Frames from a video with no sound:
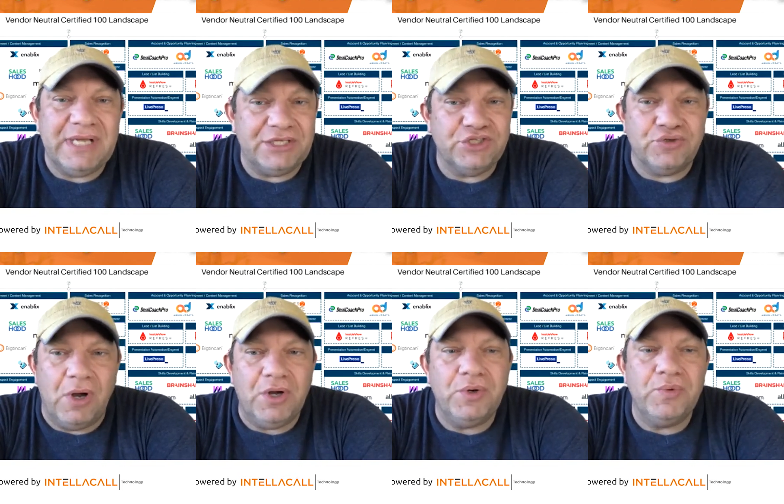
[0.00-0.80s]
that
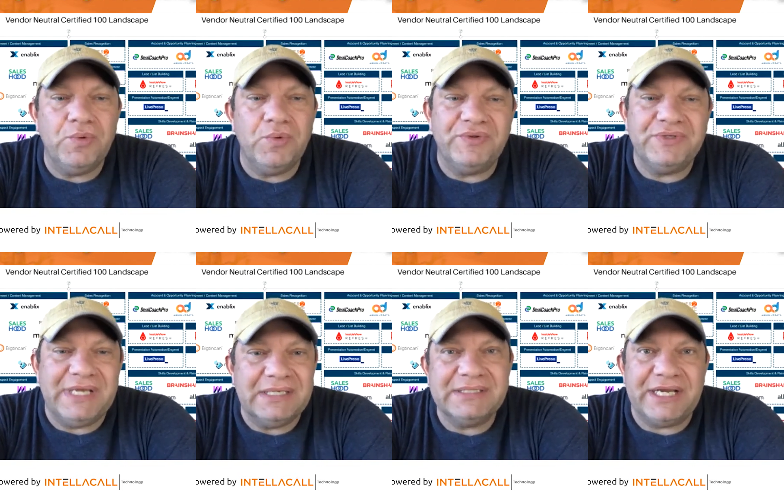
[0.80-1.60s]
struggle with
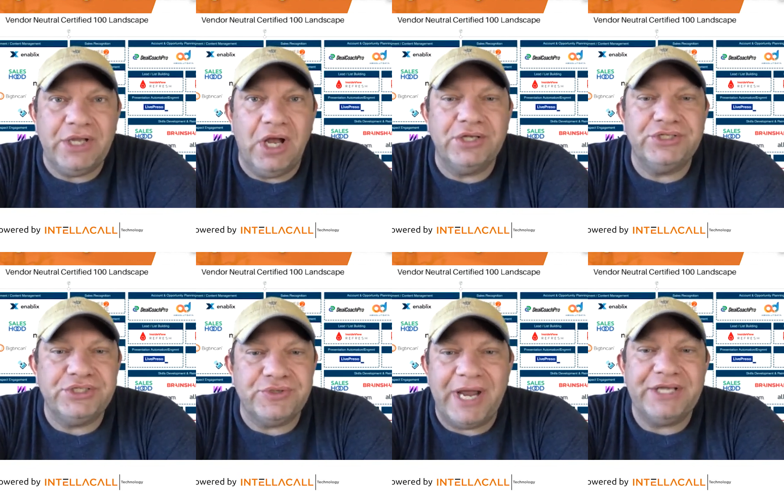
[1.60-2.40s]
sales technology,
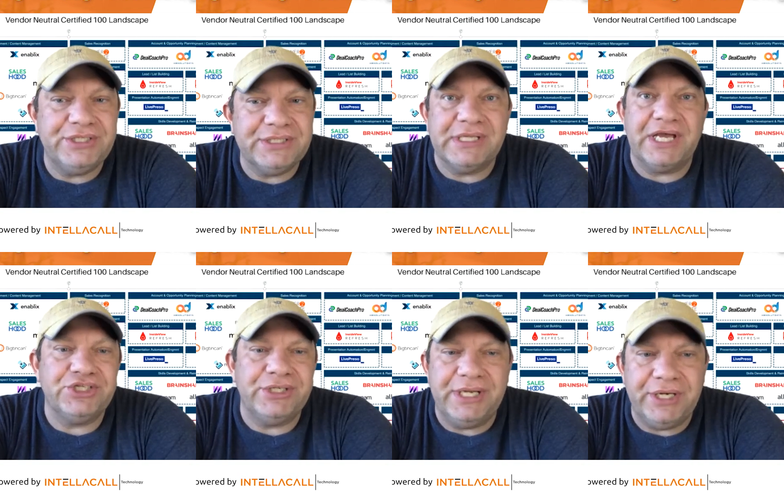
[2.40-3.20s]
strategy,
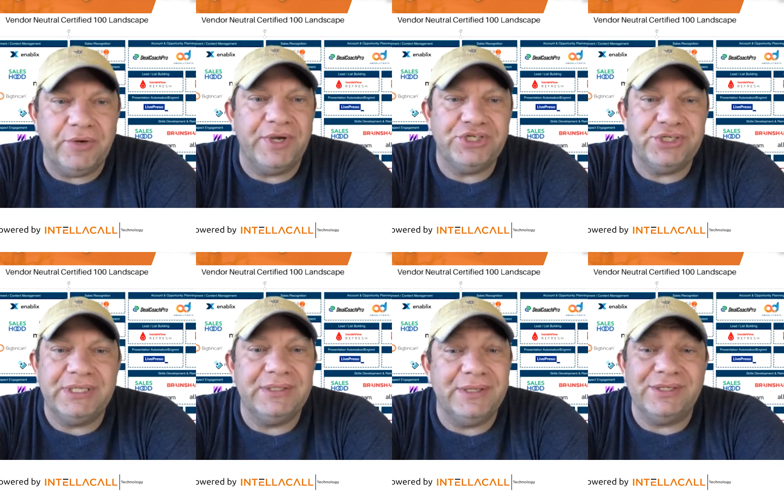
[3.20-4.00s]
selection, integration,
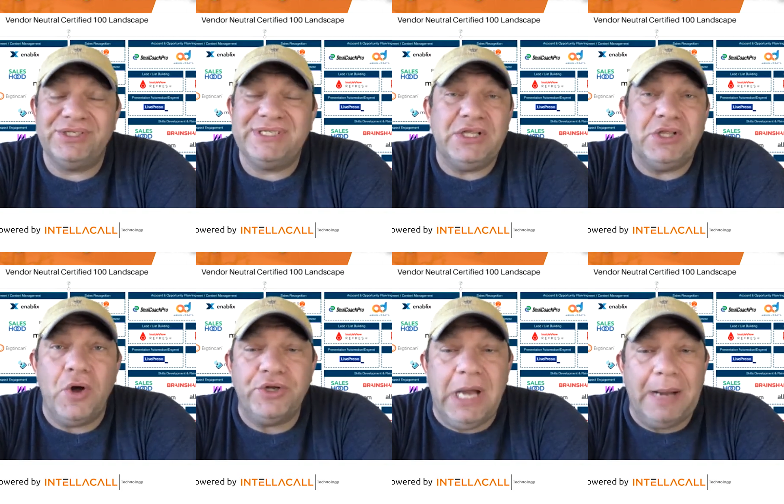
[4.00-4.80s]
and they're just seeing
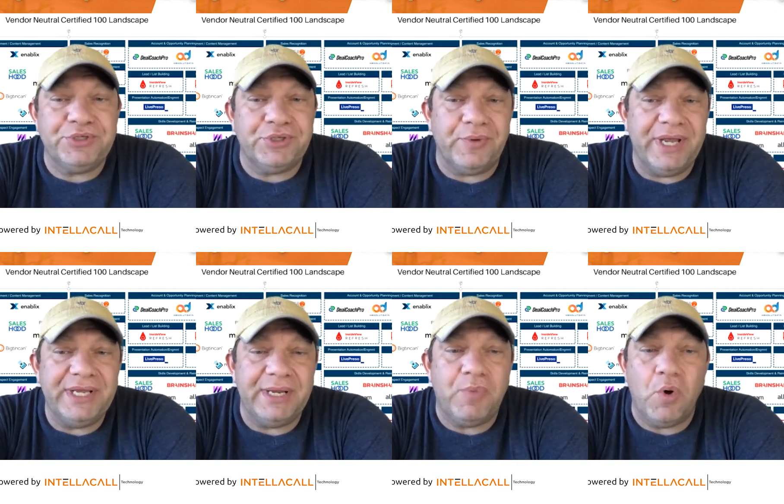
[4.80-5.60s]
low adoption
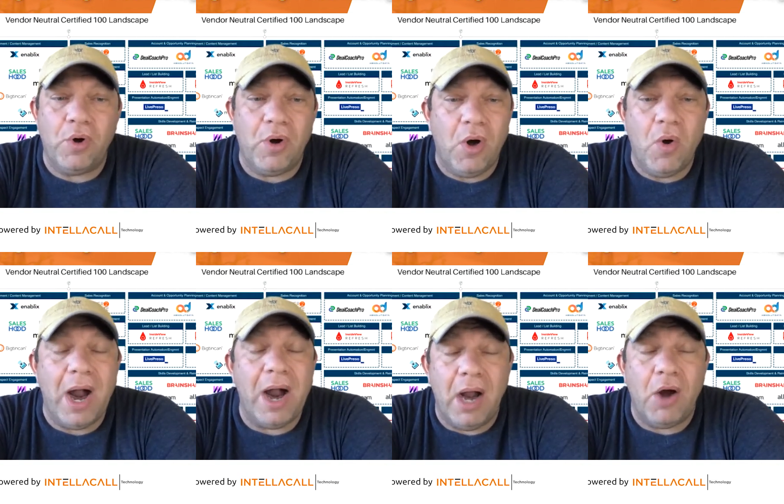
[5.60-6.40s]
rate and poor
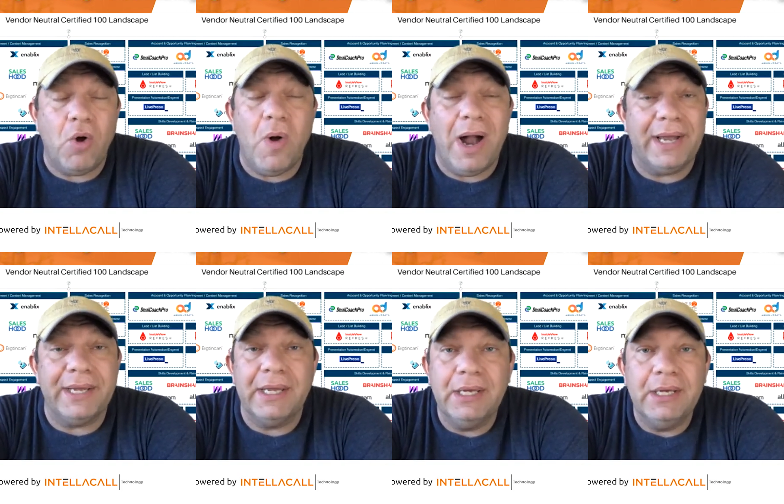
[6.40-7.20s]

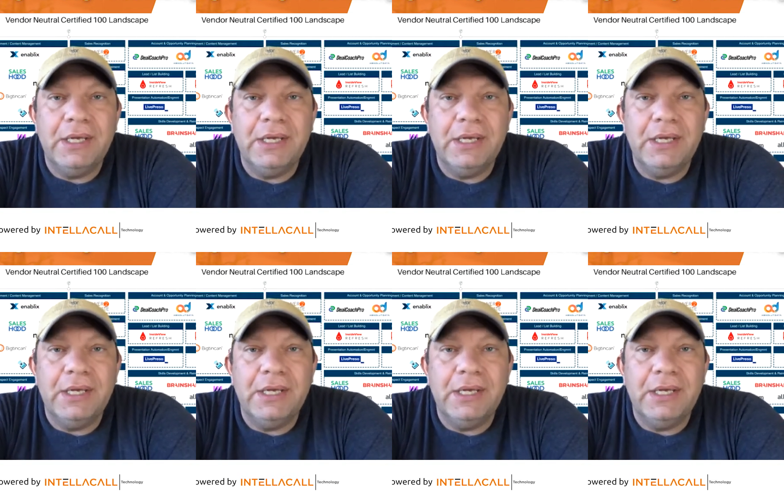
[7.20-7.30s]
ROI.